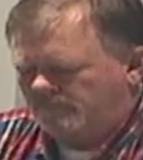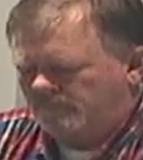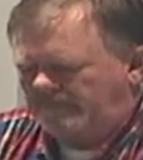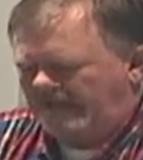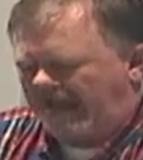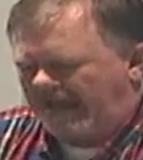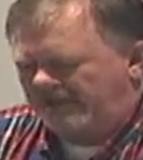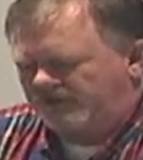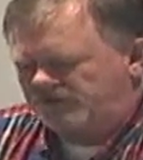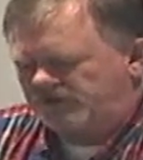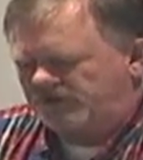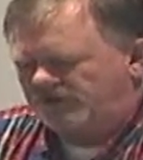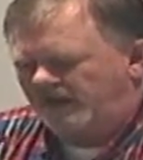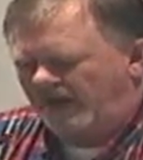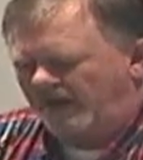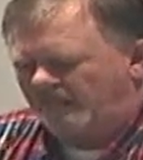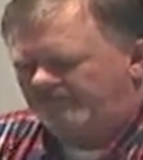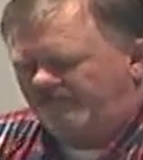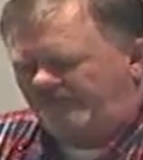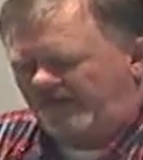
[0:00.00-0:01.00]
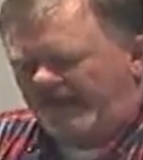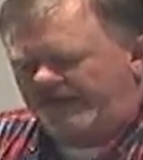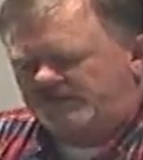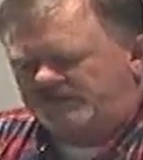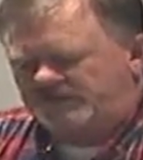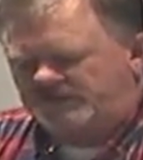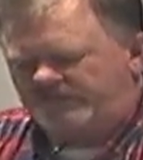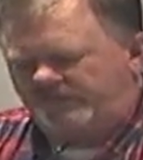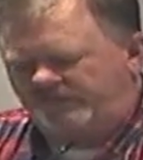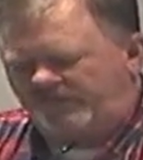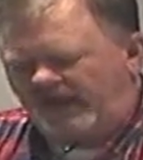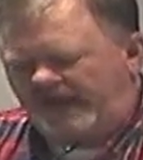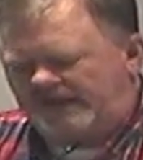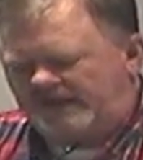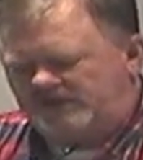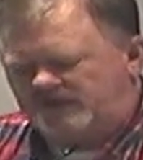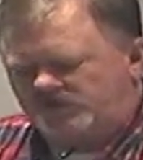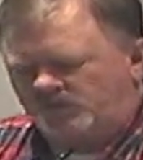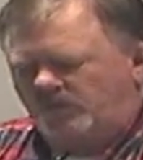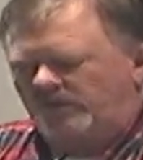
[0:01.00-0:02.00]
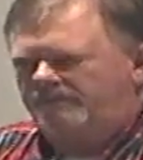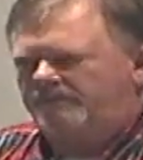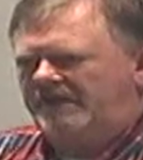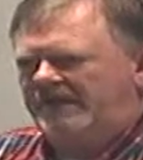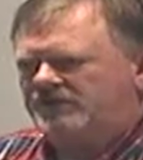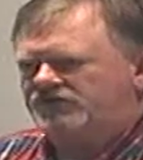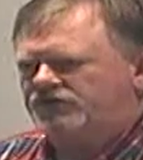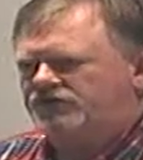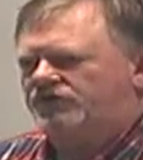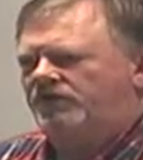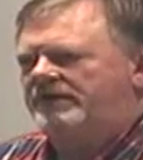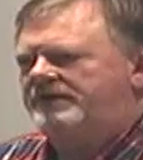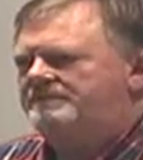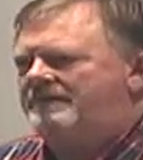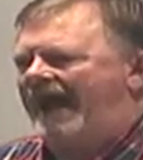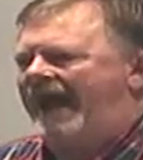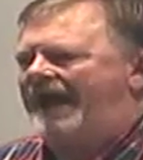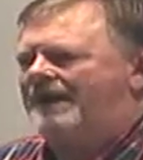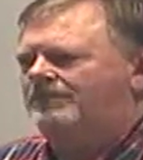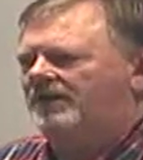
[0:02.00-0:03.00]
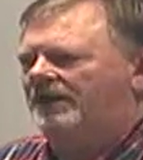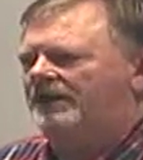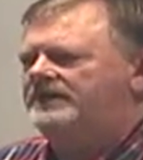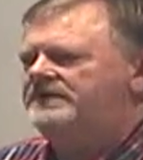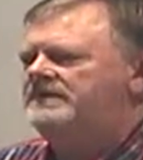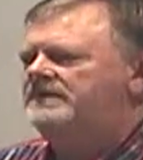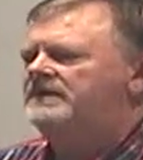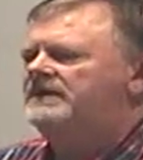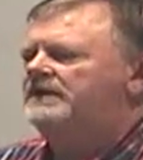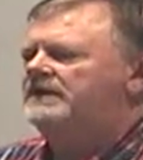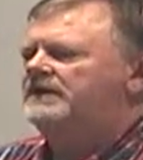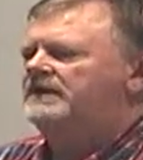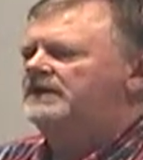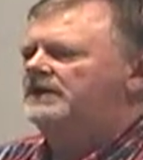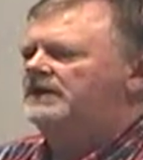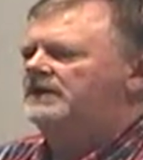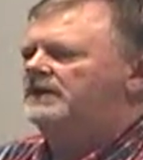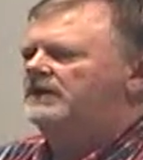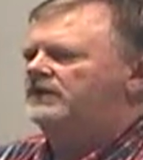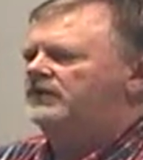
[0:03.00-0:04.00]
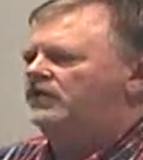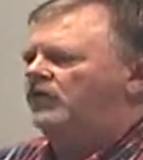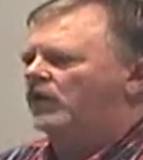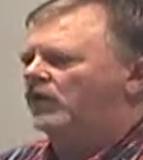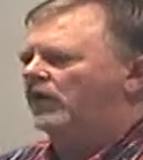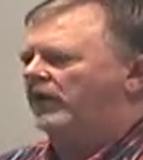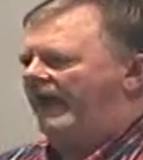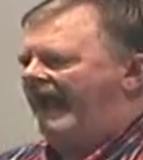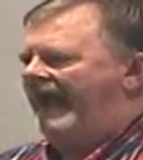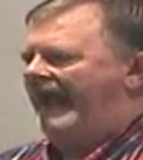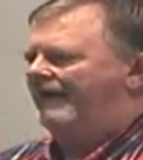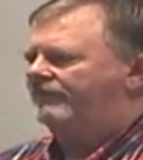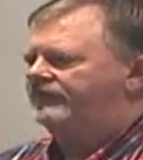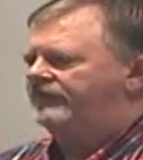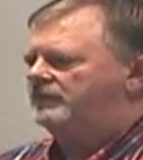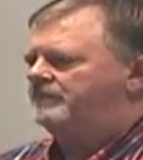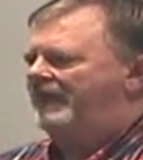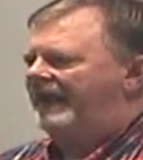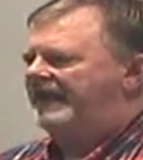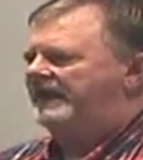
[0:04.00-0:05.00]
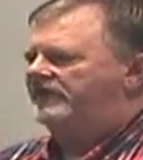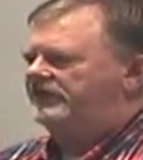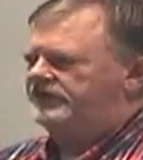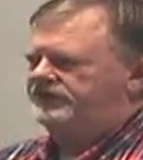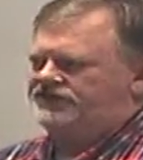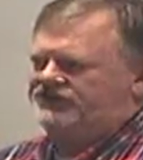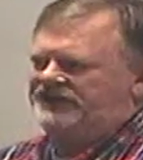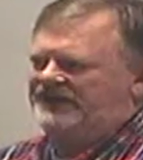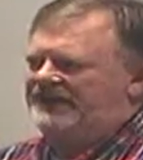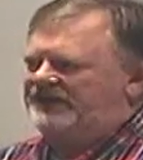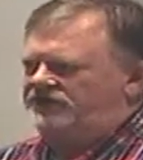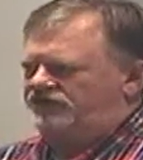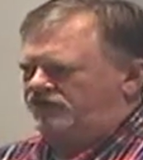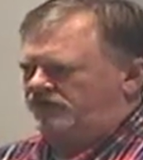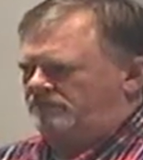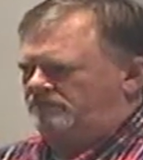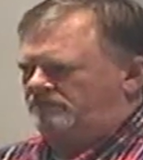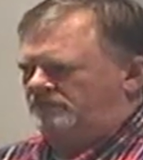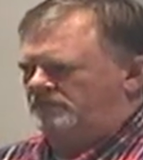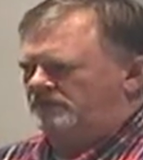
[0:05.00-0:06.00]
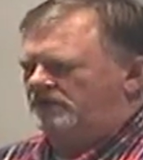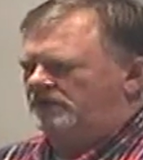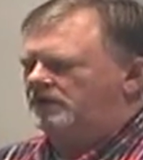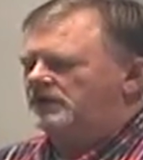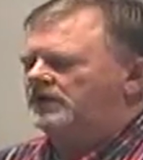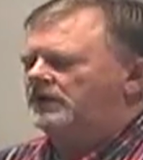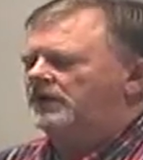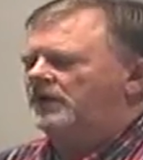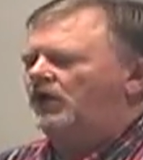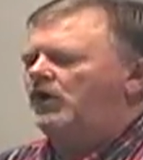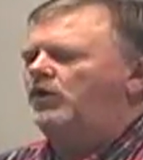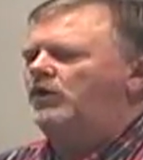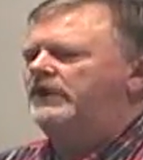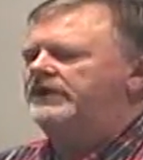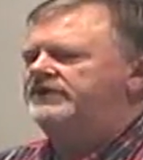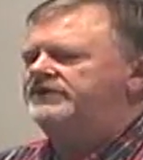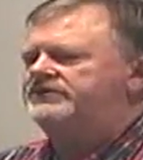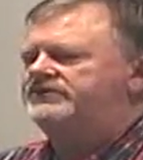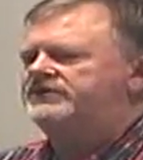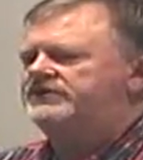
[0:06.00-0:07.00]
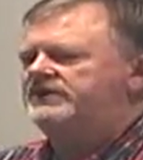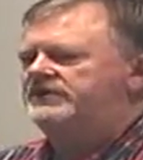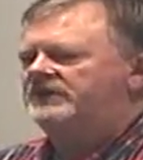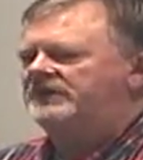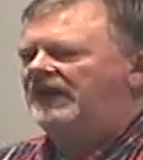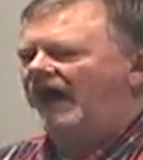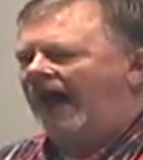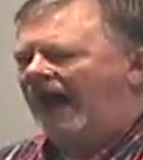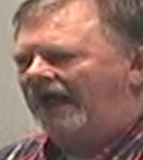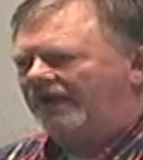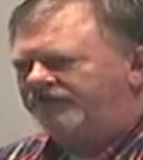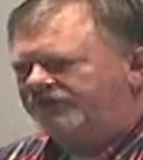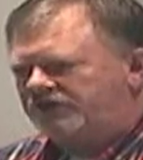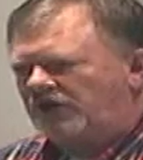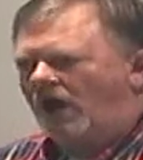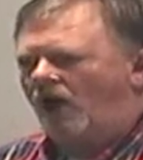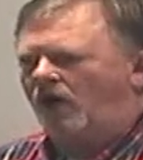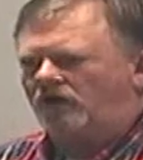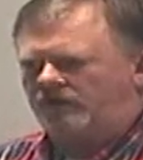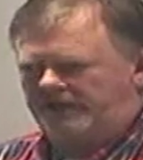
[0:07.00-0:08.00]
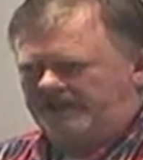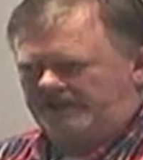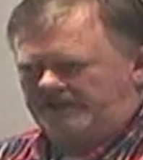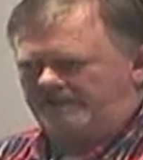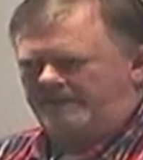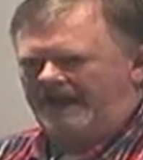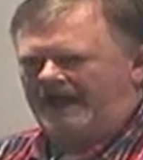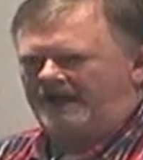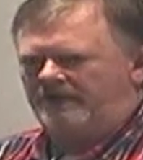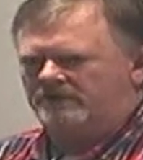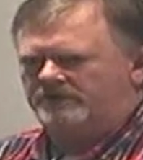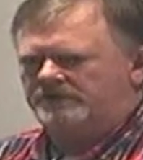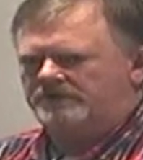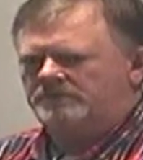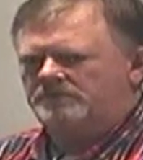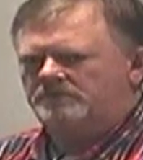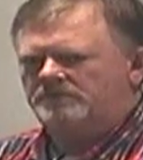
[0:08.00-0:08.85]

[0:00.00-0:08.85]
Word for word: Now, as you come face to face with Mystery Babylon, you're going to have to make a decision. Who is God talking about?